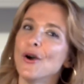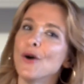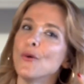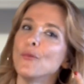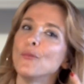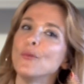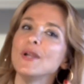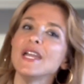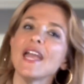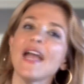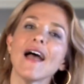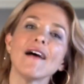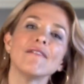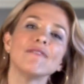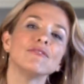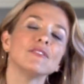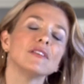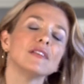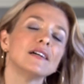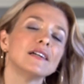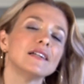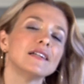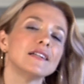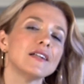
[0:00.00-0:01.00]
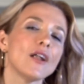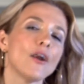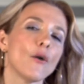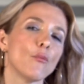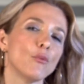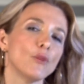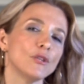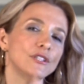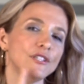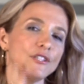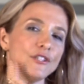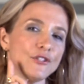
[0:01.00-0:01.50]
We have learned
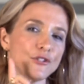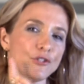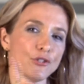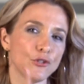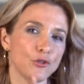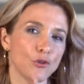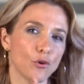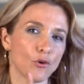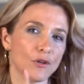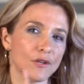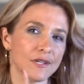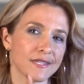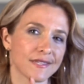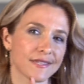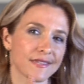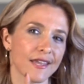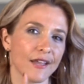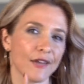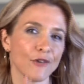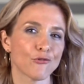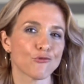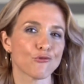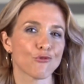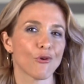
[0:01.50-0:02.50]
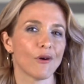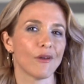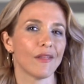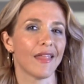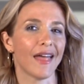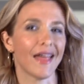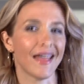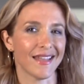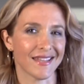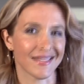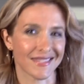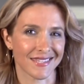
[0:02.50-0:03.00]
what is your
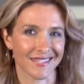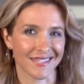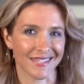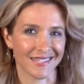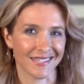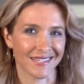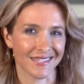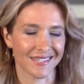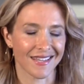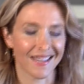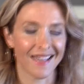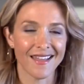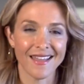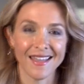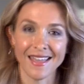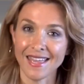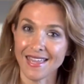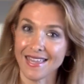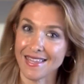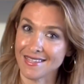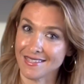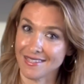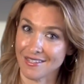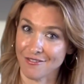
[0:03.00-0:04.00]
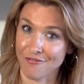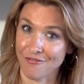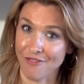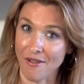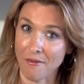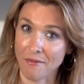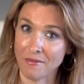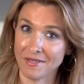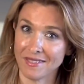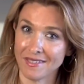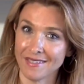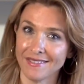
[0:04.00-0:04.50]
sexual essence. Is it
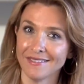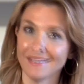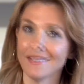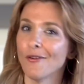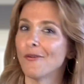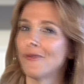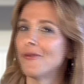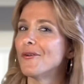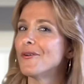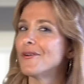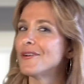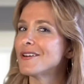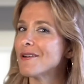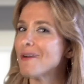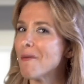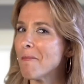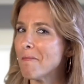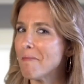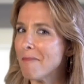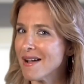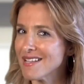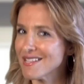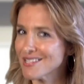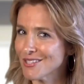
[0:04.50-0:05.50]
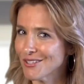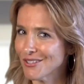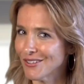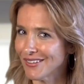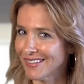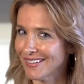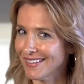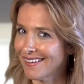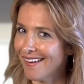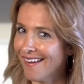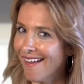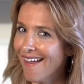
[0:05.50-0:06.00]
feminine or
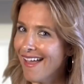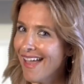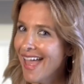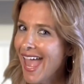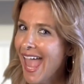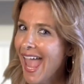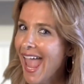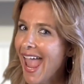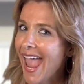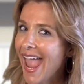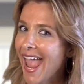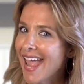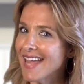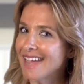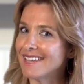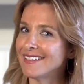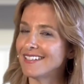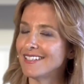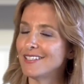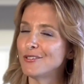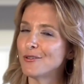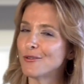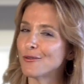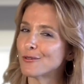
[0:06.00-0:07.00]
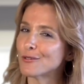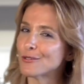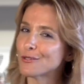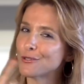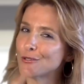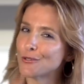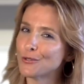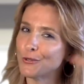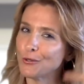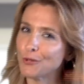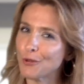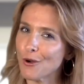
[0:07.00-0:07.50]
masculine? And in order
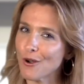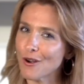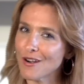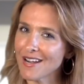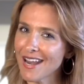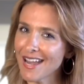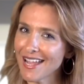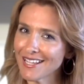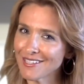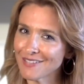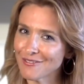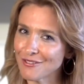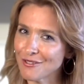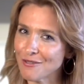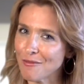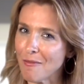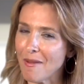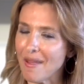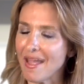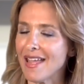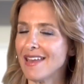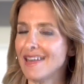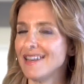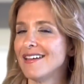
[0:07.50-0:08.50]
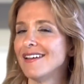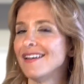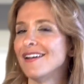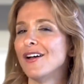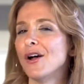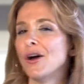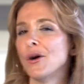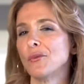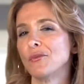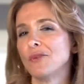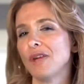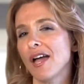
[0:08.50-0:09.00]
to connect with men,
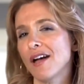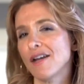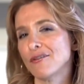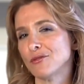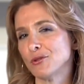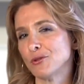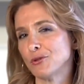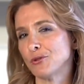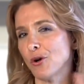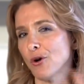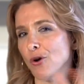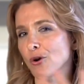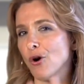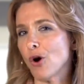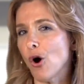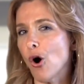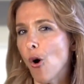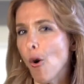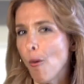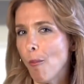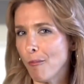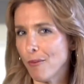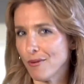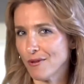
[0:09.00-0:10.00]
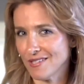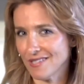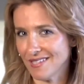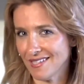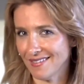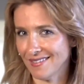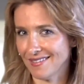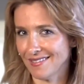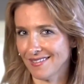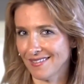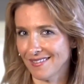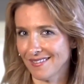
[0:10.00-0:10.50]
we have to talk
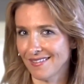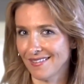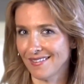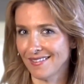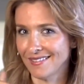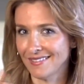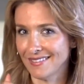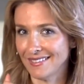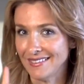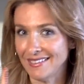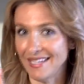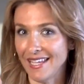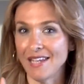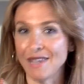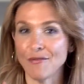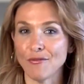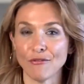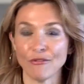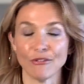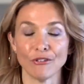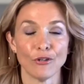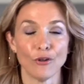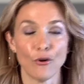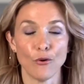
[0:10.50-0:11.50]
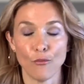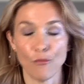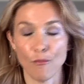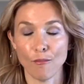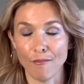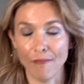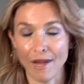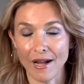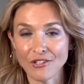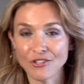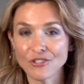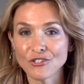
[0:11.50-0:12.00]
opposite. Today we will go
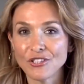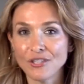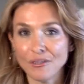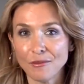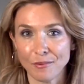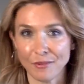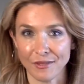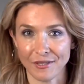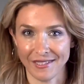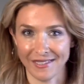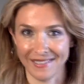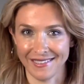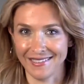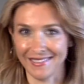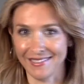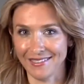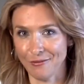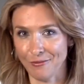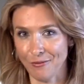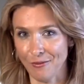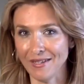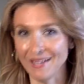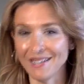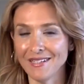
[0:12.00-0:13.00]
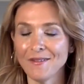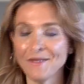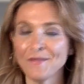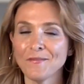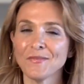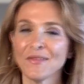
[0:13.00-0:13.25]
much deeper in this one.